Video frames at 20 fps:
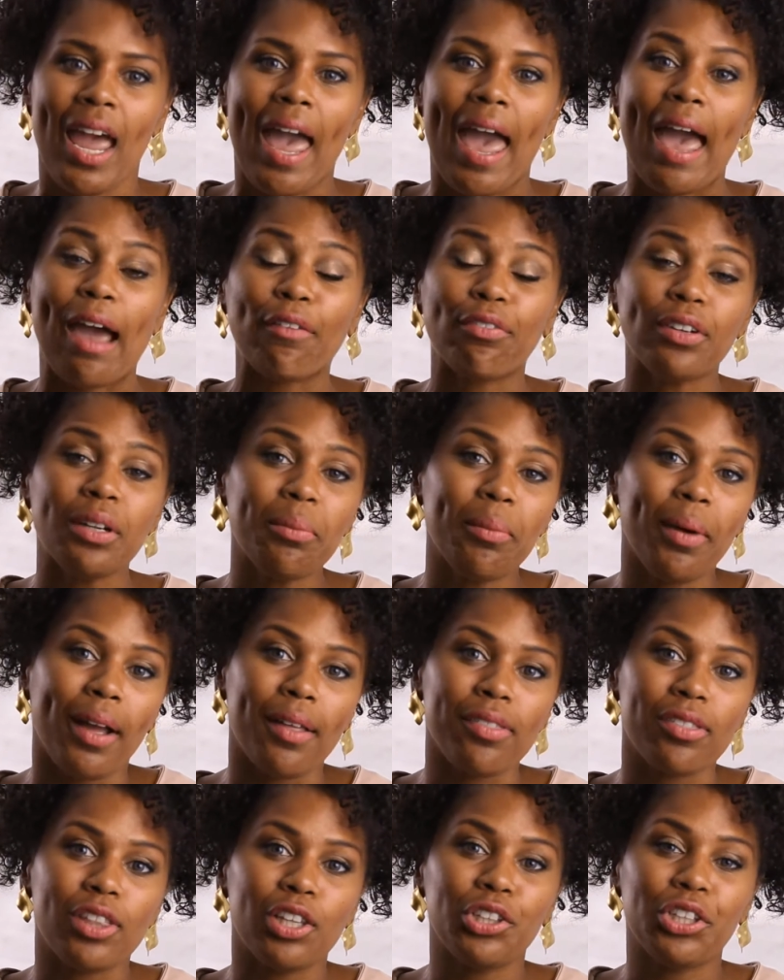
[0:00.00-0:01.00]
Every
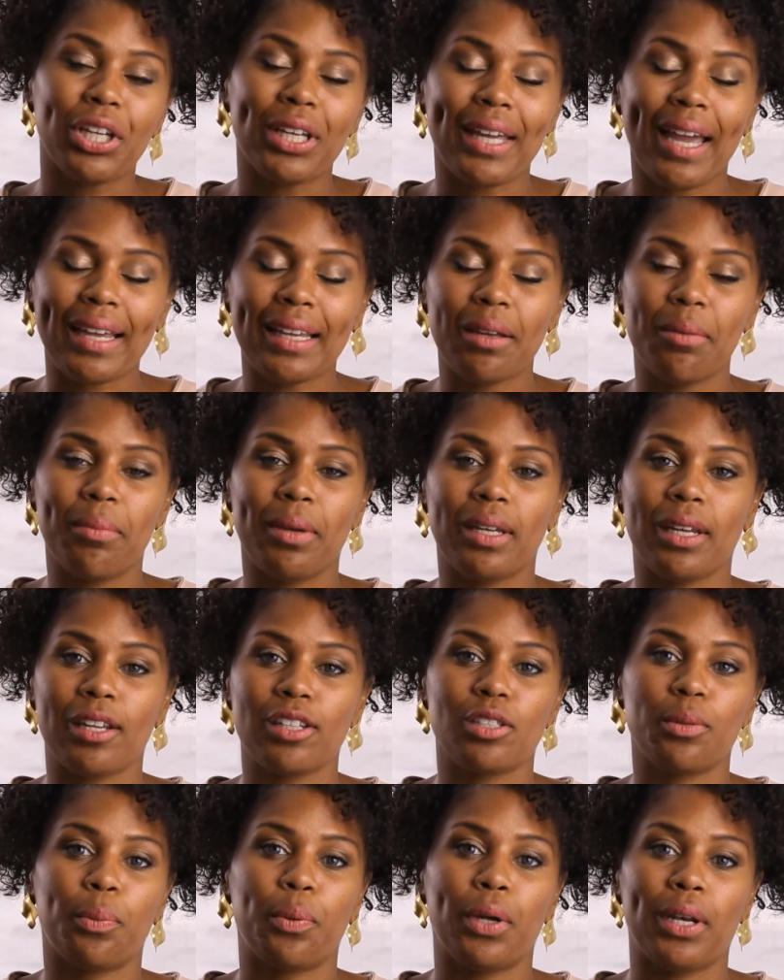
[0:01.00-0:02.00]
month, look at committing
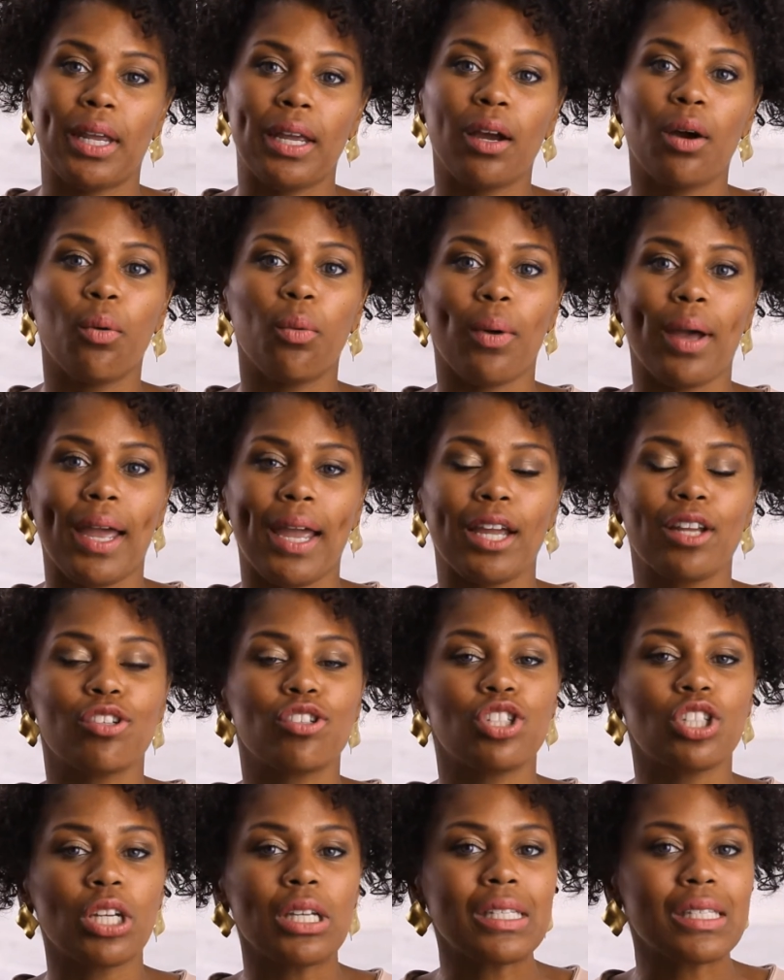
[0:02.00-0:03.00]
to putting away
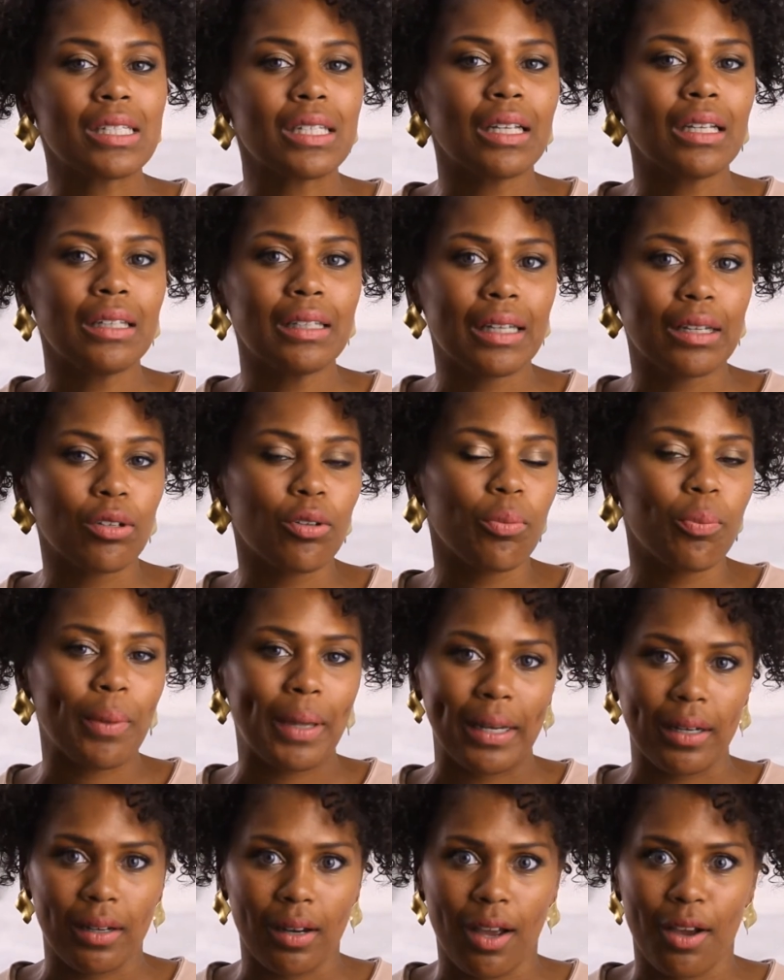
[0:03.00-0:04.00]
just a little
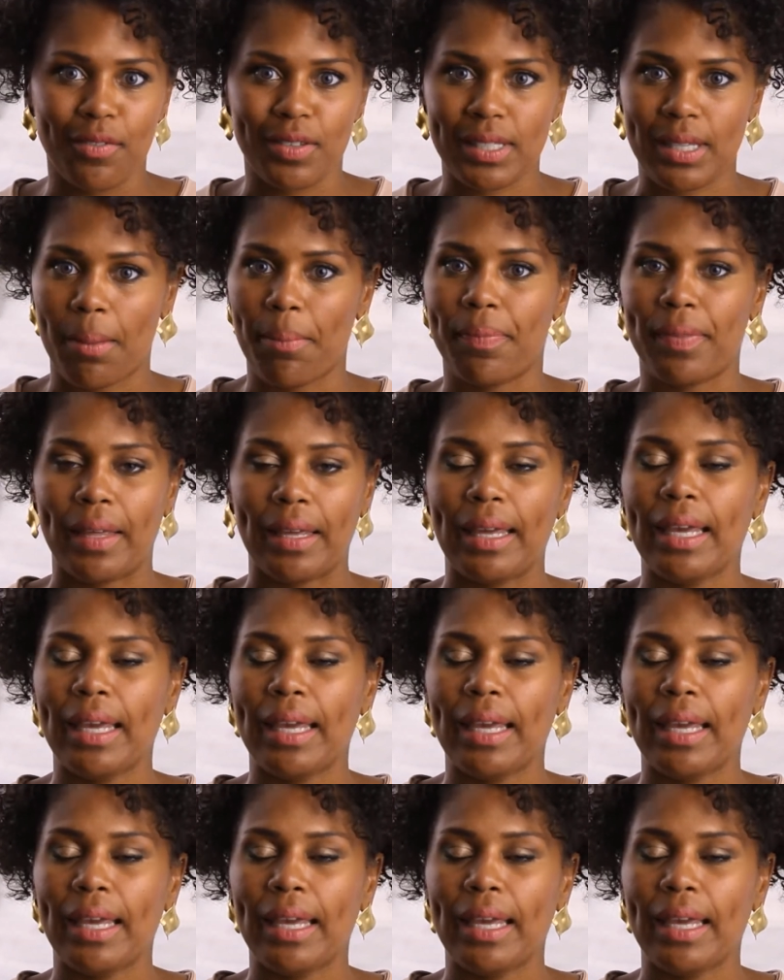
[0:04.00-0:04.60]
bit of something,